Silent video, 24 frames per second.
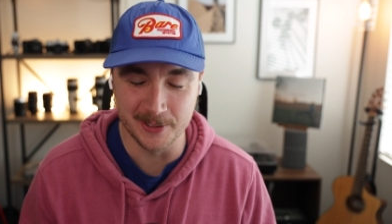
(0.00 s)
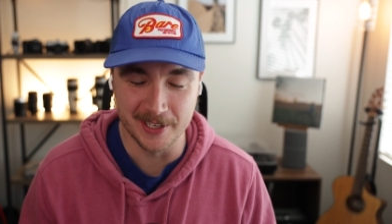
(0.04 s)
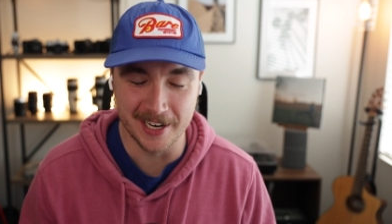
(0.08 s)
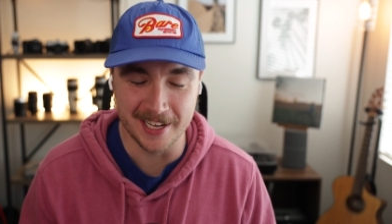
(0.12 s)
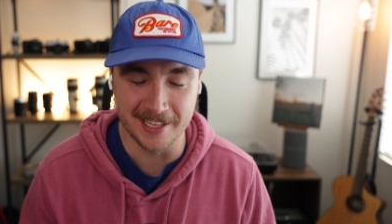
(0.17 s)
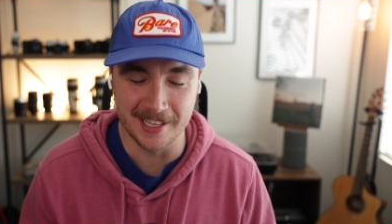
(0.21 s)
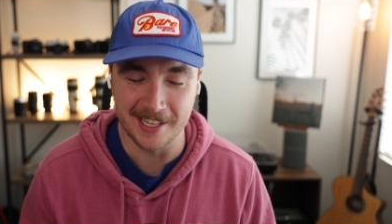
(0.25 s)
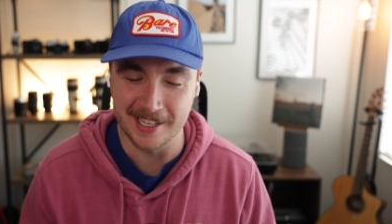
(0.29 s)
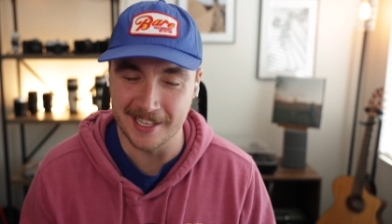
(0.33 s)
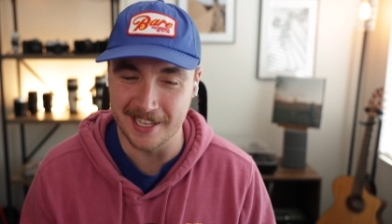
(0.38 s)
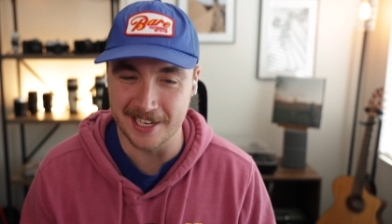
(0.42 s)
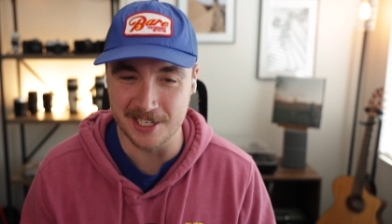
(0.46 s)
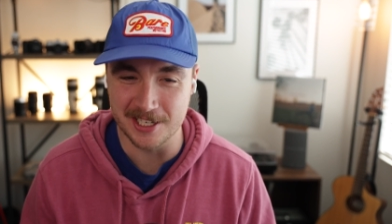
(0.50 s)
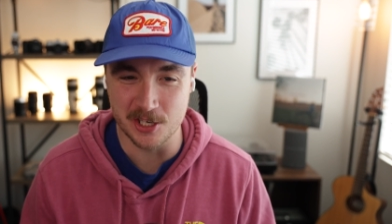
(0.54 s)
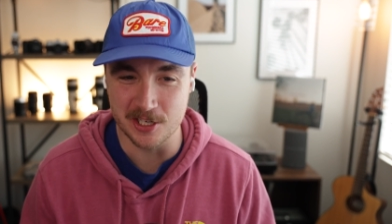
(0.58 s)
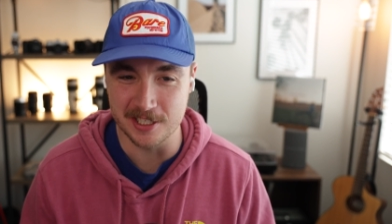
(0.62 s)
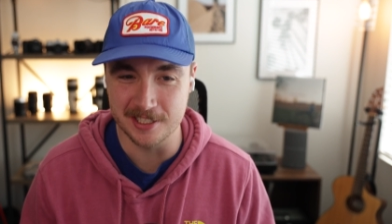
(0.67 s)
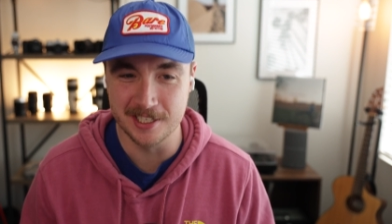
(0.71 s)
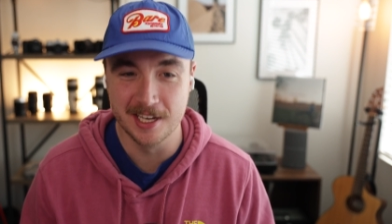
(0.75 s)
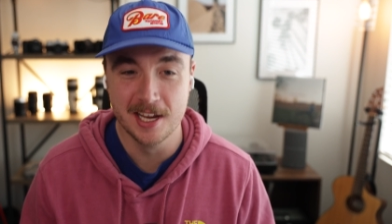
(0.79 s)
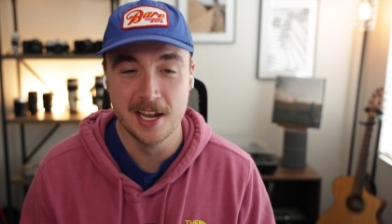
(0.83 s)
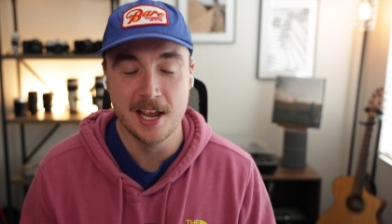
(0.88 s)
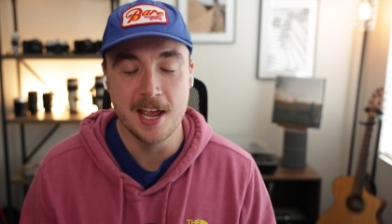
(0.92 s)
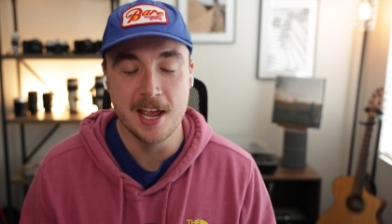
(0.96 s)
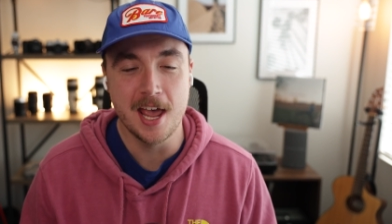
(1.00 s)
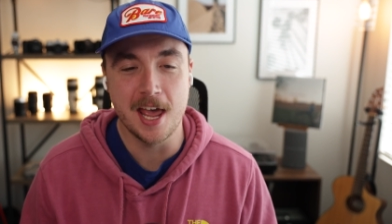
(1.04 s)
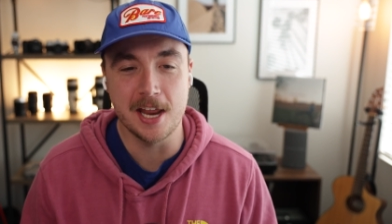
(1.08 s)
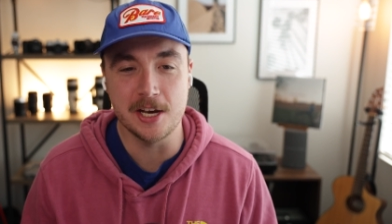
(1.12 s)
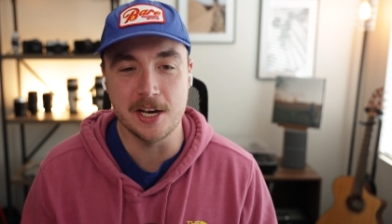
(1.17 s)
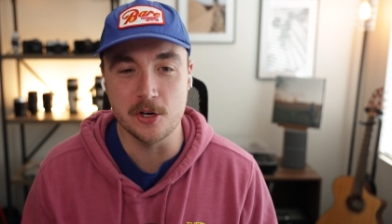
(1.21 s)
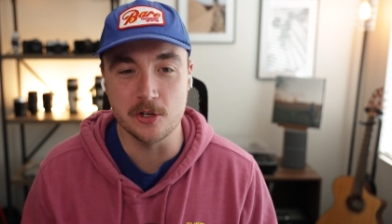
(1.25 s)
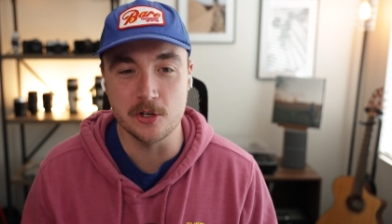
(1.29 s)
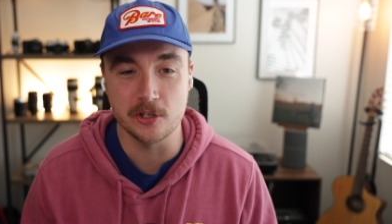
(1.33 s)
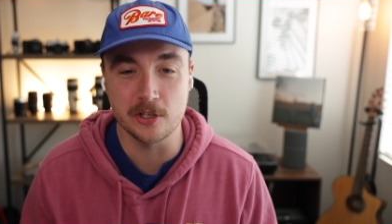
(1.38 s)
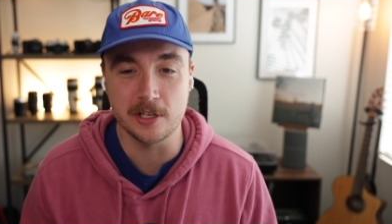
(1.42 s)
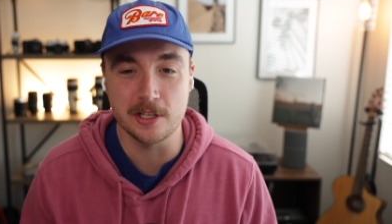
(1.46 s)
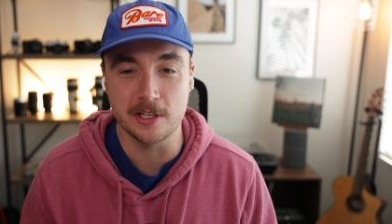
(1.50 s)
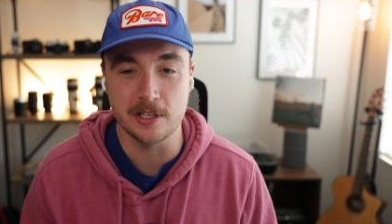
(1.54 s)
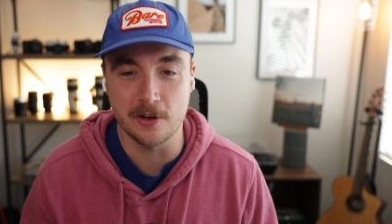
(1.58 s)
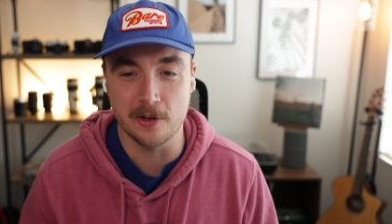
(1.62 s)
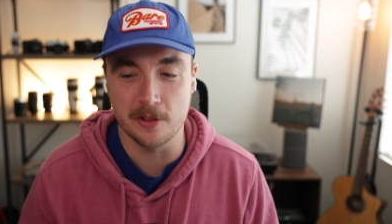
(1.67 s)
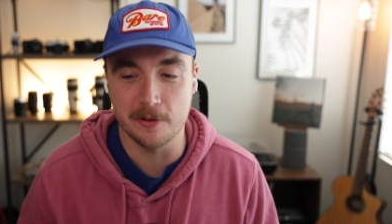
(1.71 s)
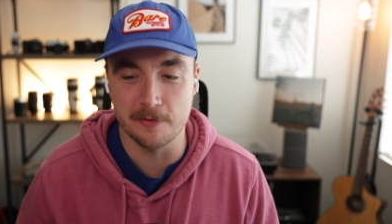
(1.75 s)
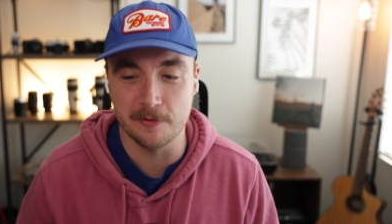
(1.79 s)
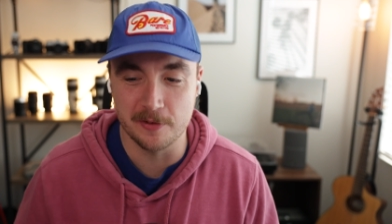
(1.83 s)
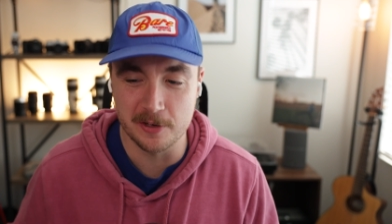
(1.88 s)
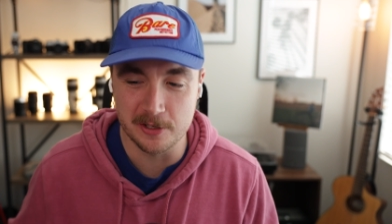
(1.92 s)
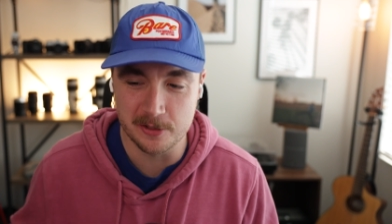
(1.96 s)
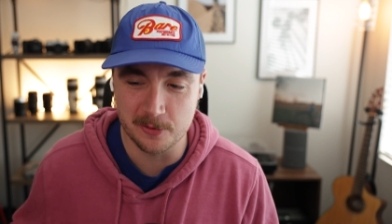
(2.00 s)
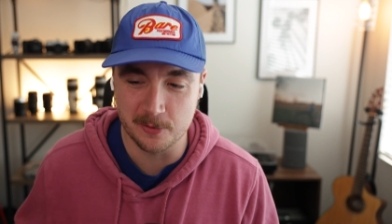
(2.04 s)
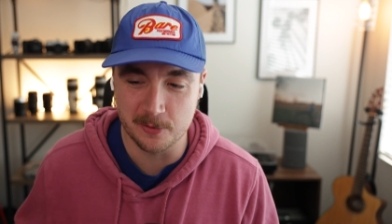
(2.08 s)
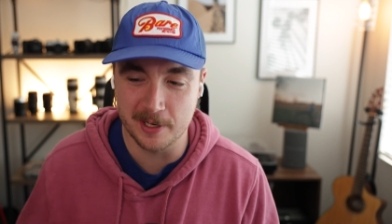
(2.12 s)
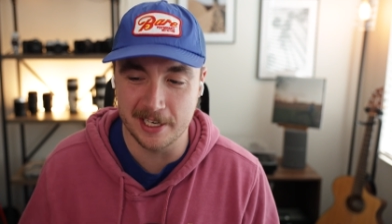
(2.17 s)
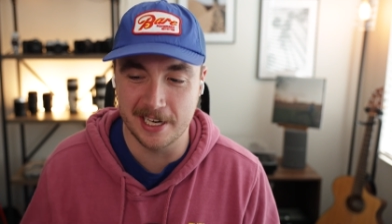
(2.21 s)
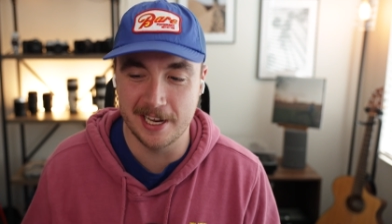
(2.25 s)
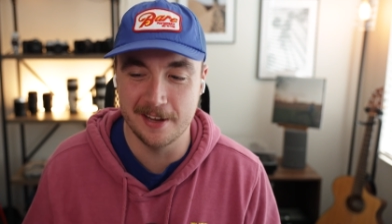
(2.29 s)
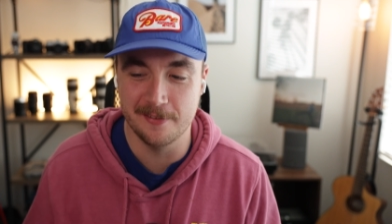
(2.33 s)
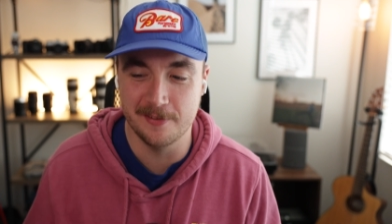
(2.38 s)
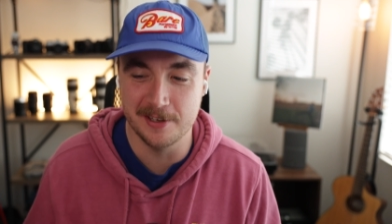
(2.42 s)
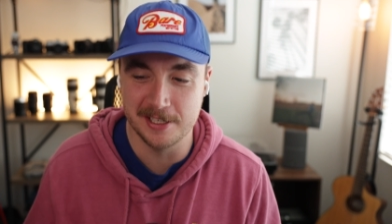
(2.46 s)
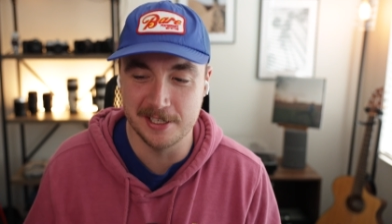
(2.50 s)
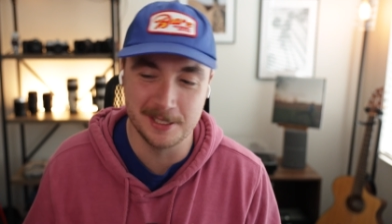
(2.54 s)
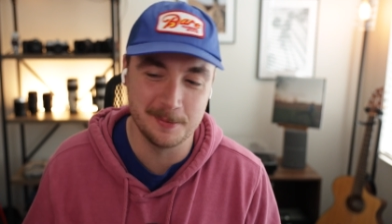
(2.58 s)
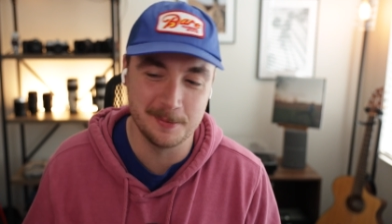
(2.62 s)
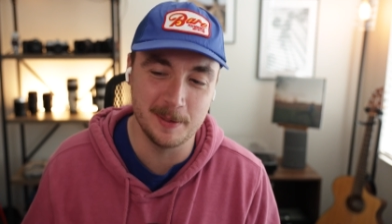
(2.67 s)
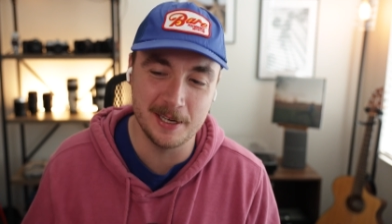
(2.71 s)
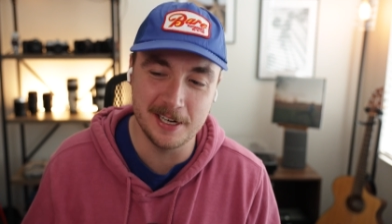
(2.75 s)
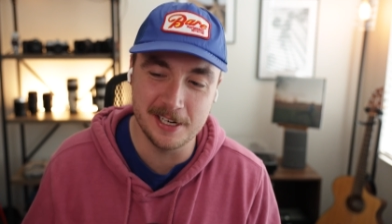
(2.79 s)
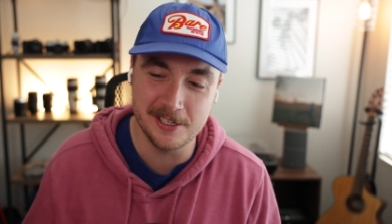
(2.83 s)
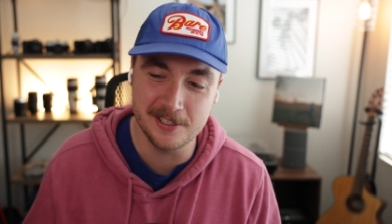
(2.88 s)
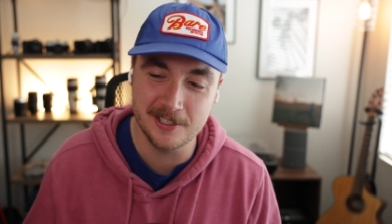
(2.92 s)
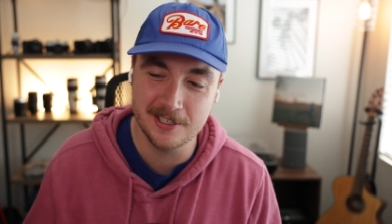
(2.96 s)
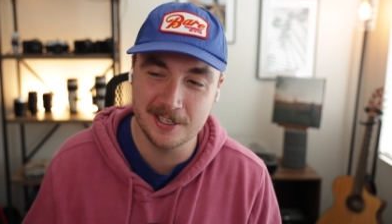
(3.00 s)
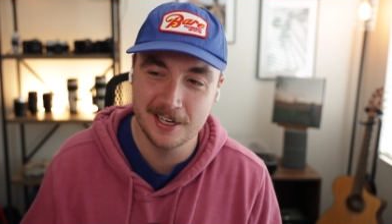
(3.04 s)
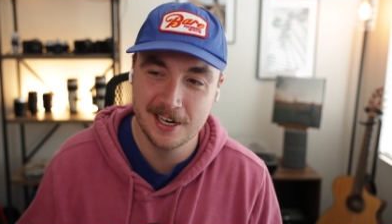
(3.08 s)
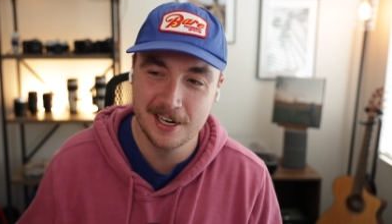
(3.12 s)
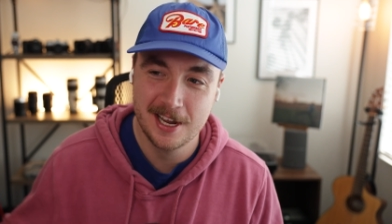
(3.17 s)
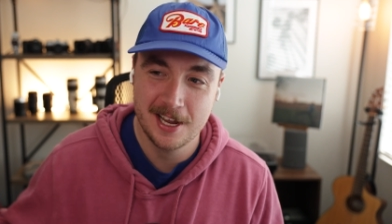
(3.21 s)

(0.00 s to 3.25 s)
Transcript: And then they just, and usually they're the first one to give a speech.